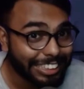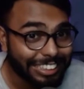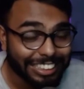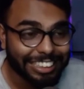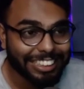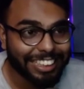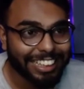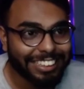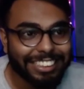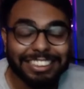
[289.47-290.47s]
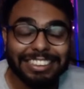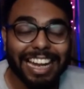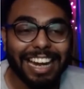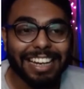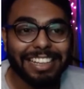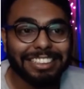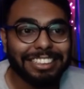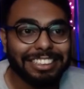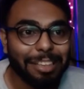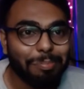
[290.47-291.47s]
3D characters that I
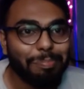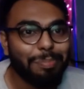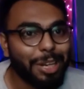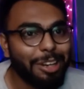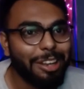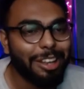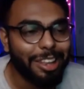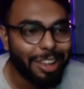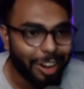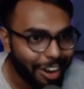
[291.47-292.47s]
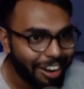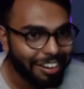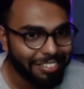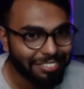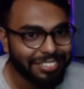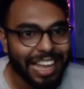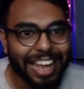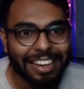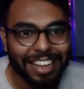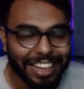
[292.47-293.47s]
simply love
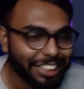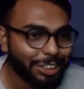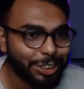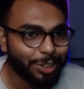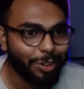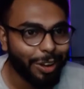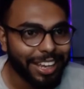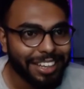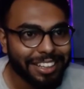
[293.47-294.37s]
and enjoy,